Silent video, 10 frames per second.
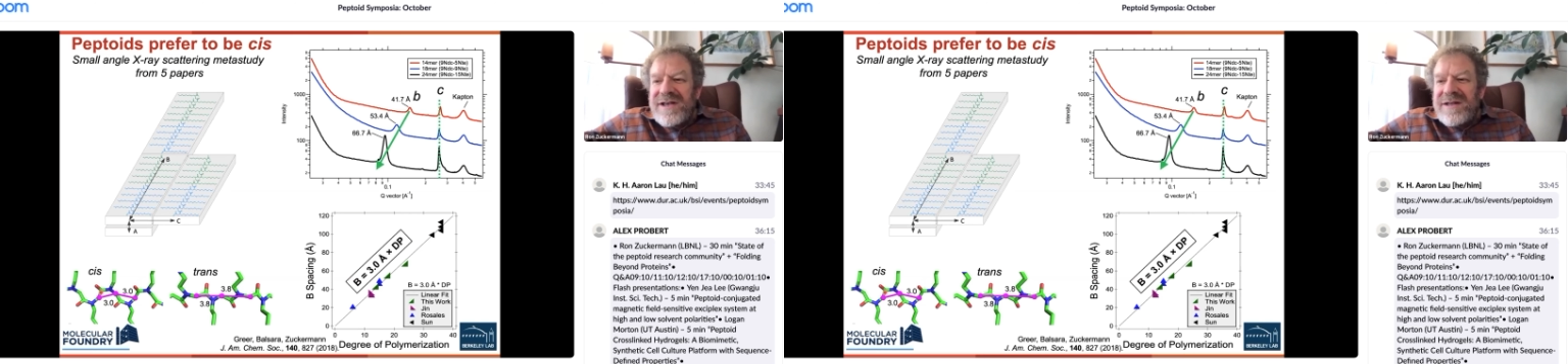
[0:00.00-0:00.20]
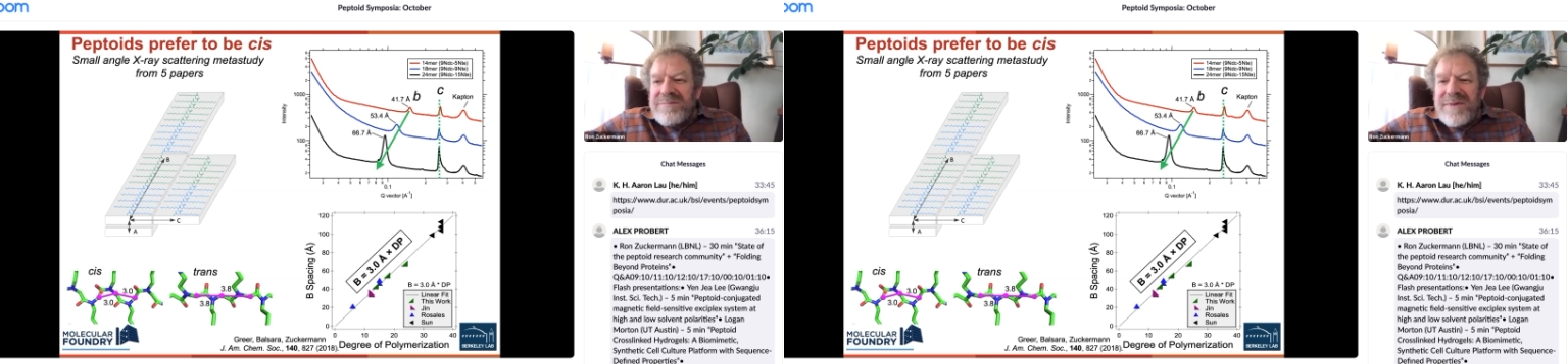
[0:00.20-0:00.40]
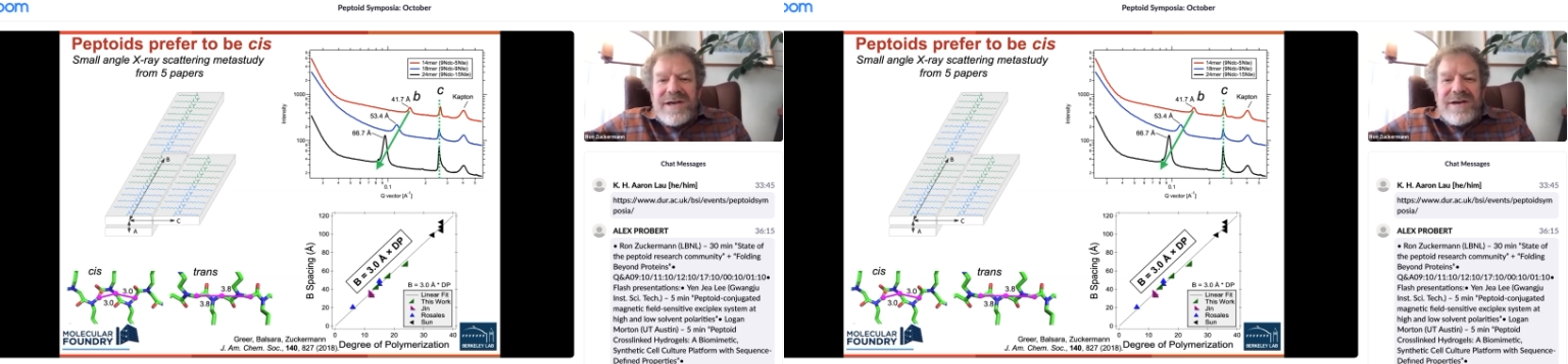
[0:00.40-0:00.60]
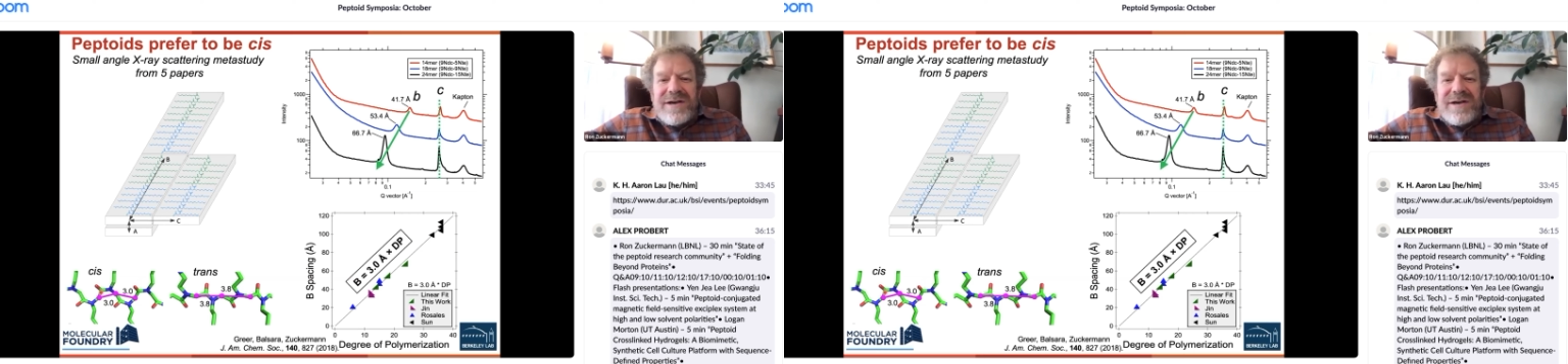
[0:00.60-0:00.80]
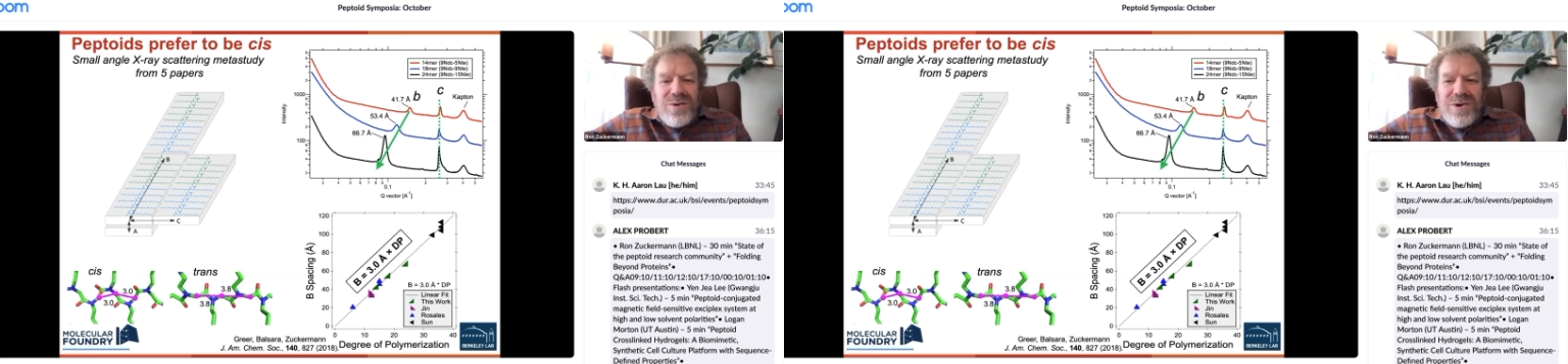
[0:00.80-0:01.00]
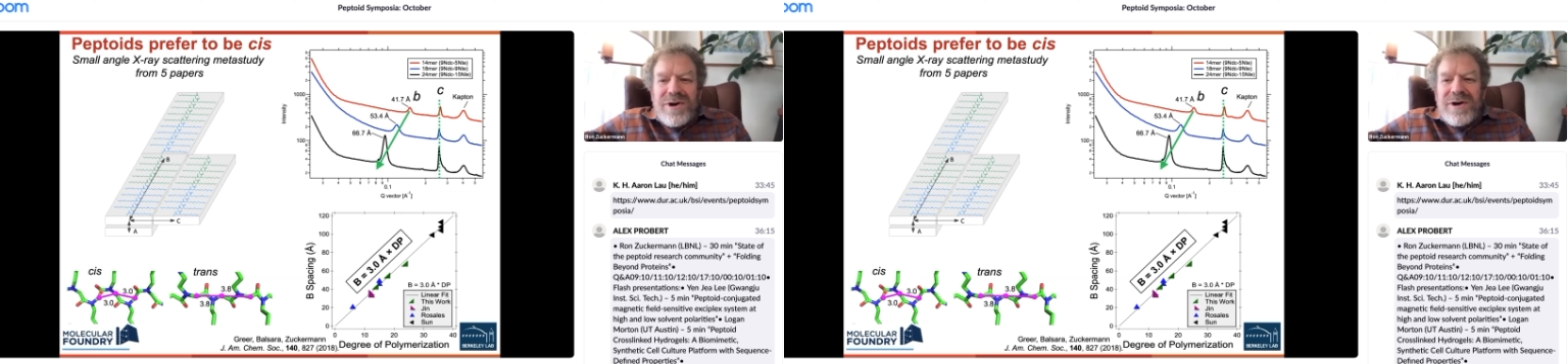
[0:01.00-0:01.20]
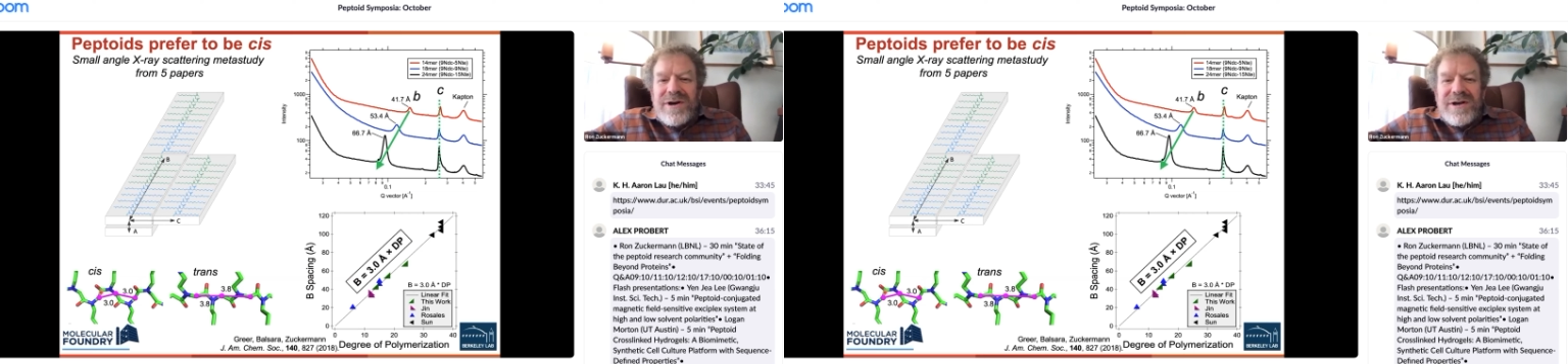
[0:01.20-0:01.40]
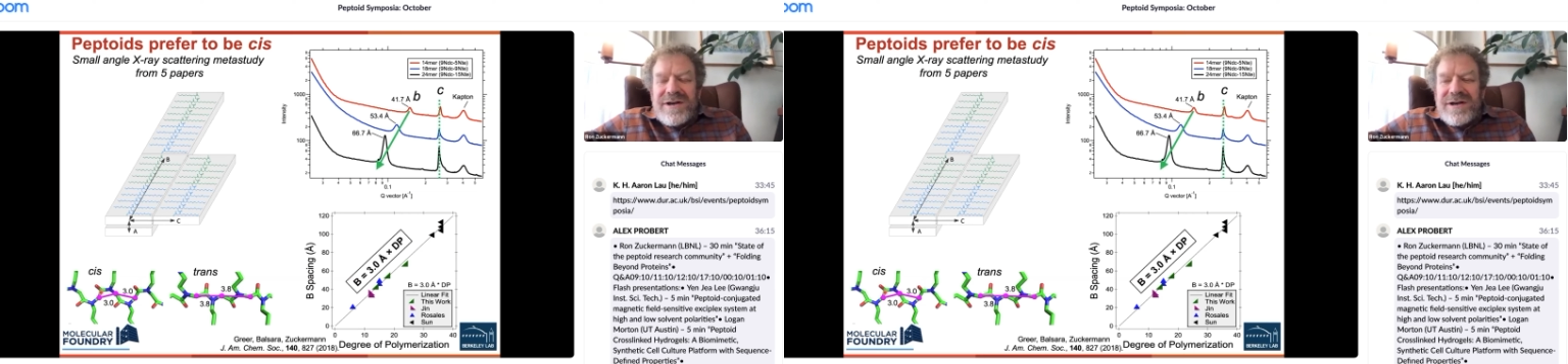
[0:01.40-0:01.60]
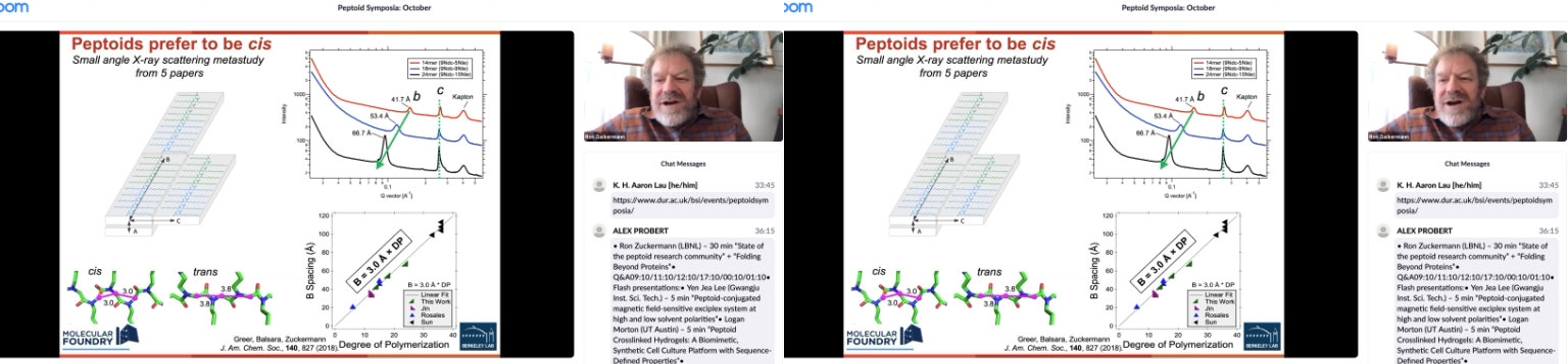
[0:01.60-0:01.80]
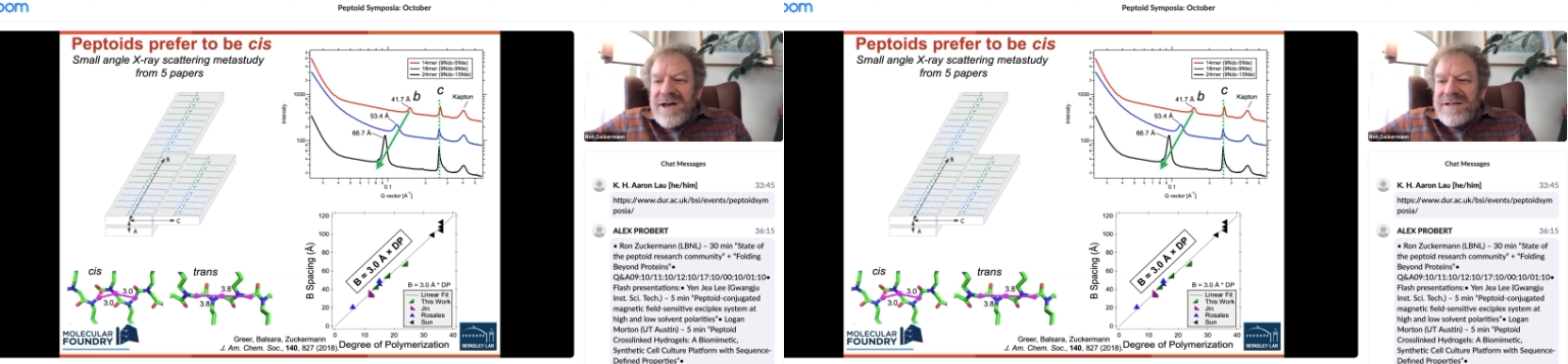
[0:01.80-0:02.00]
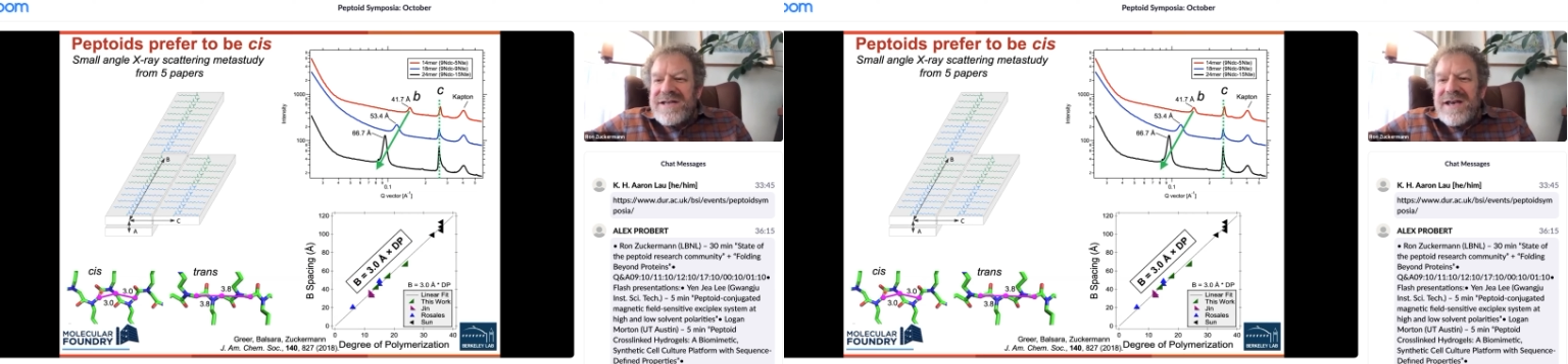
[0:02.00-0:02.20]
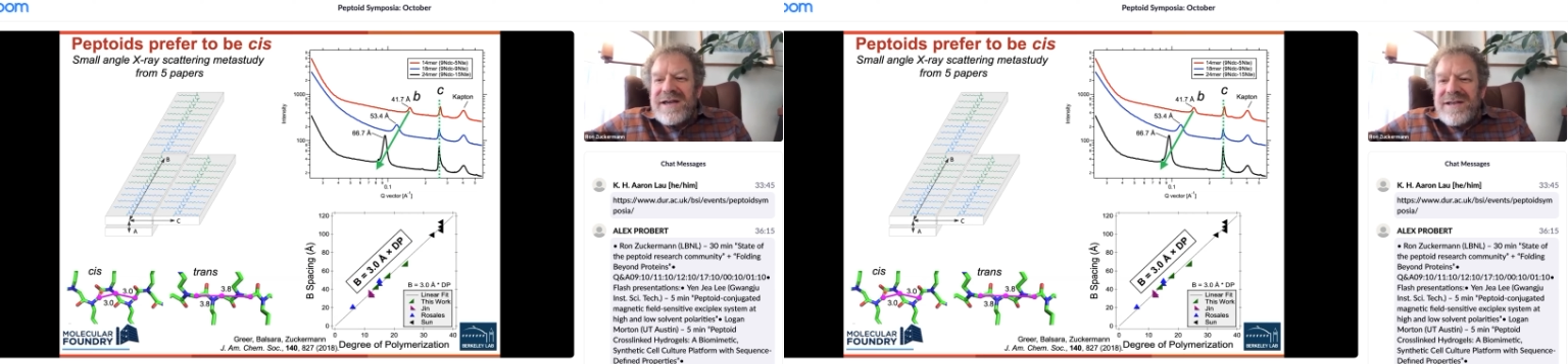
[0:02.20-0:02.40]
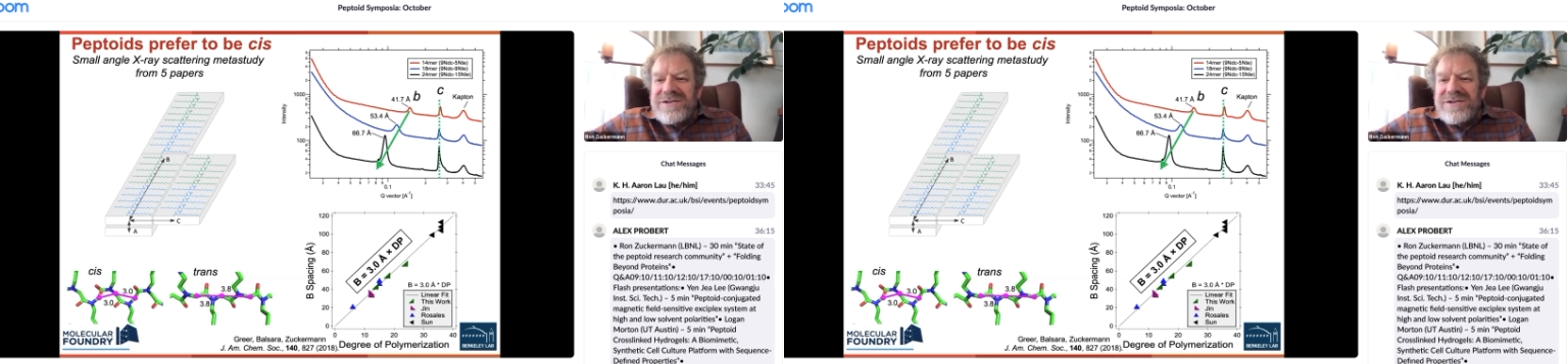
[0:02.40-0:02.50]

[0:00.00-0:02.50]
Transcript: and make more contact,